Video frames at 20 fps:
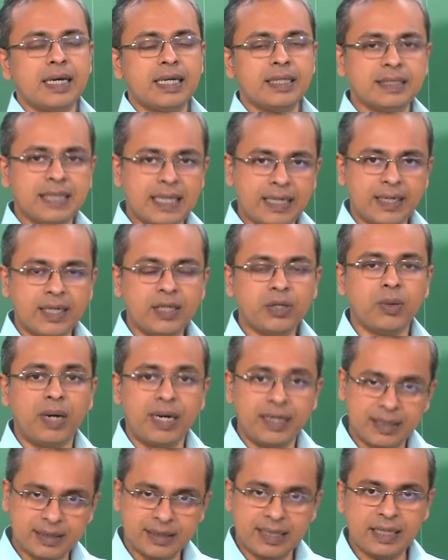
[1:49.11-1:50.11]
In general, to
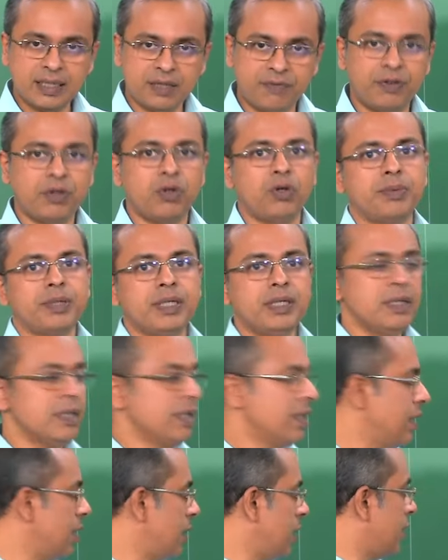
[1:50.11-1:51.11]
understand the phenomenon
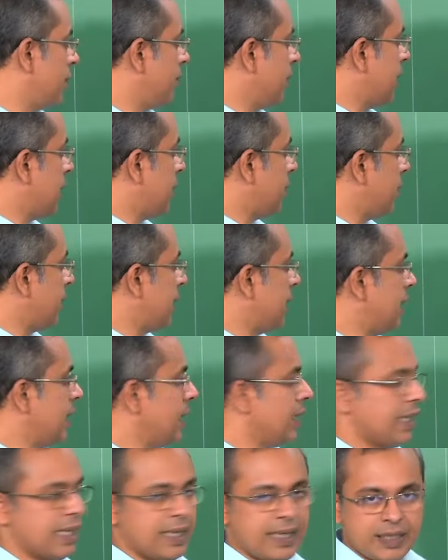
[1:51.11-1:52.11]
we
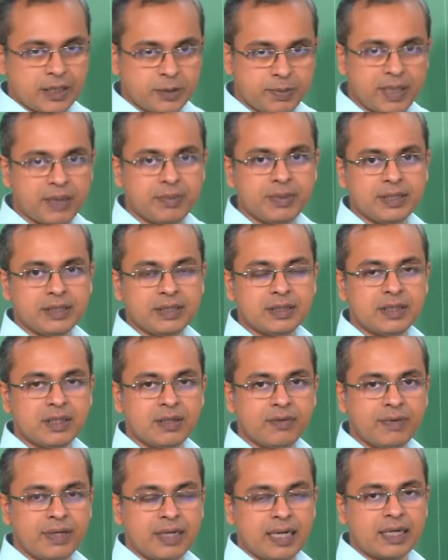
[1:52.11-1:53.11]
typically run experiments,
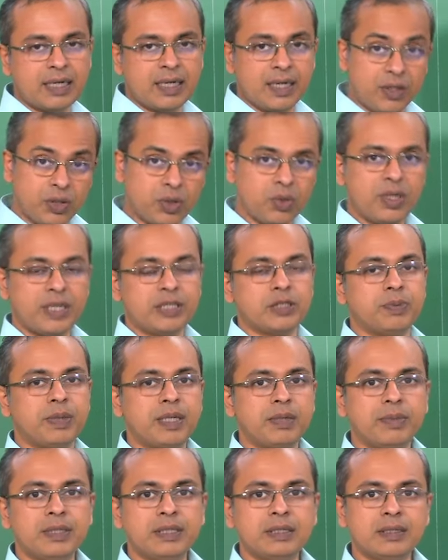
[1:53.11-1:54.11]
we run controlled
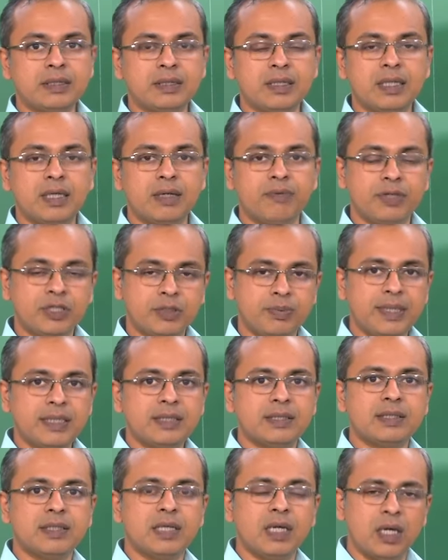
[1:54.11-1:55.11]
experiments, which
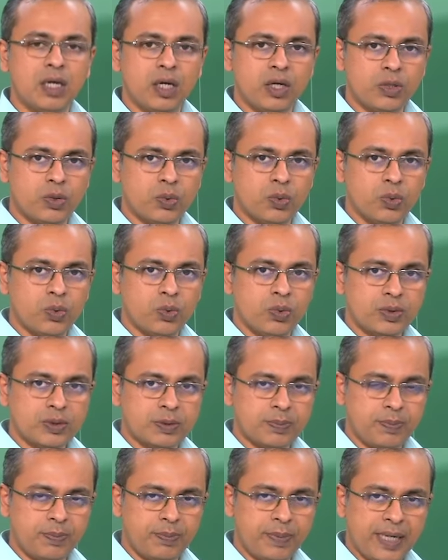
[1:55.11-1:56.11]
means you
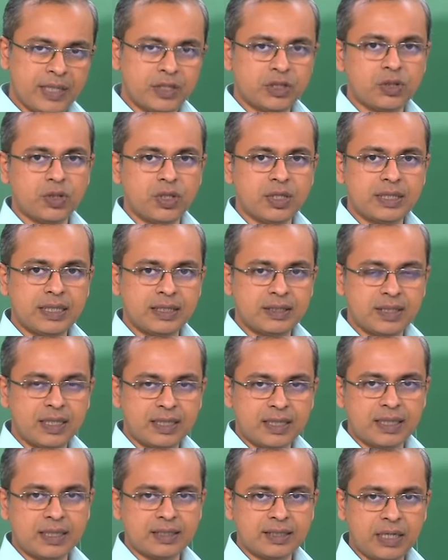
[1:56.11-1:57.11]
make sure that
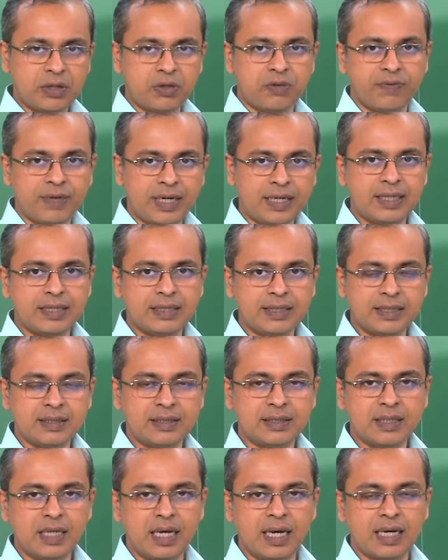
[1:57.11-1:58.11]
certain set of
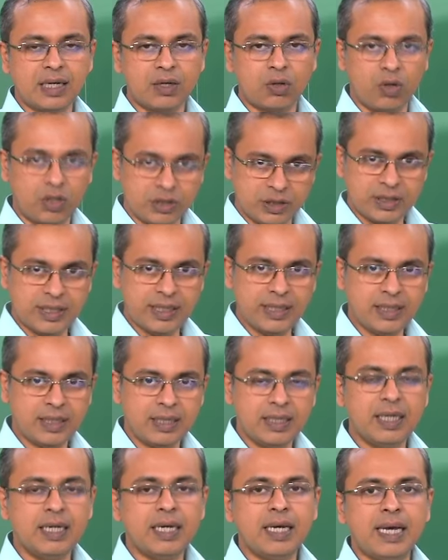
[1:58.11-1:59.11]
conditions are constant
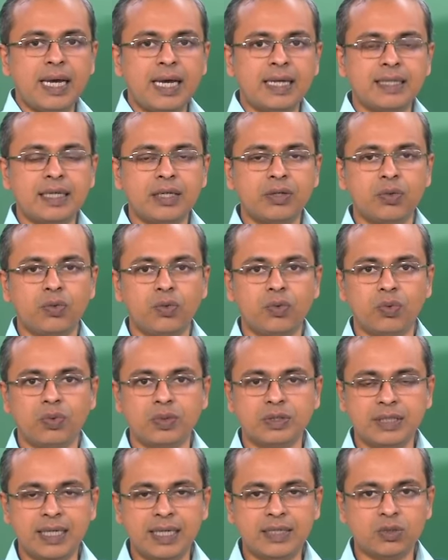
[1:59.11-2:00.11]
and then
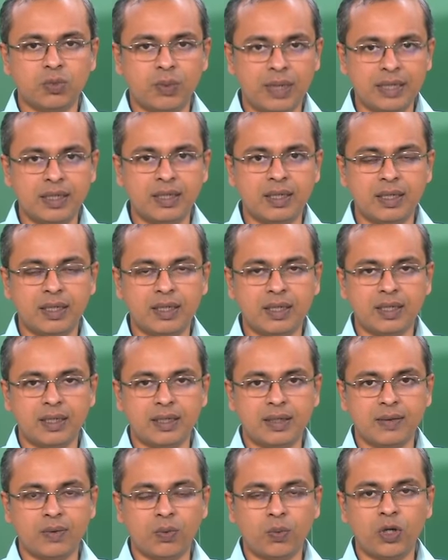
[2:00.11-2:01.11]
you change one
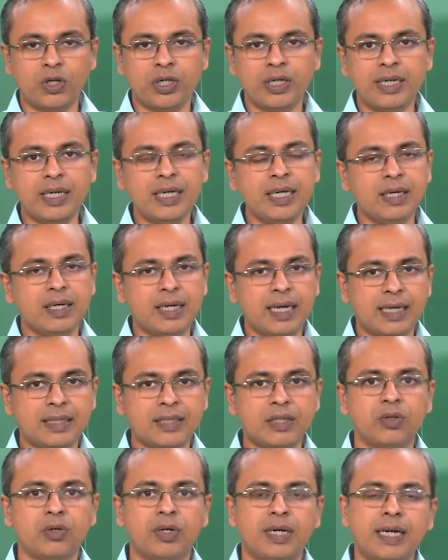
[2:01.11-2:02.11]
quantity and
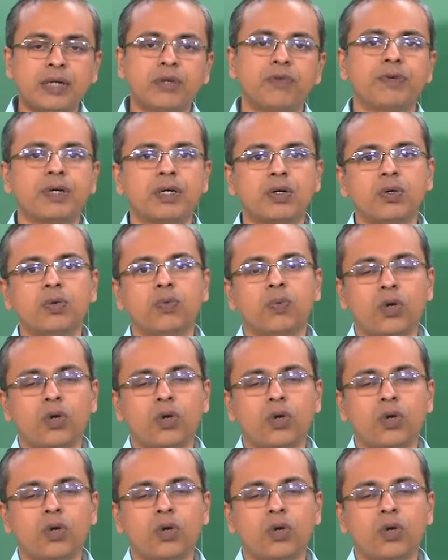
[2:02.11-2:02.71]
then you try to figure out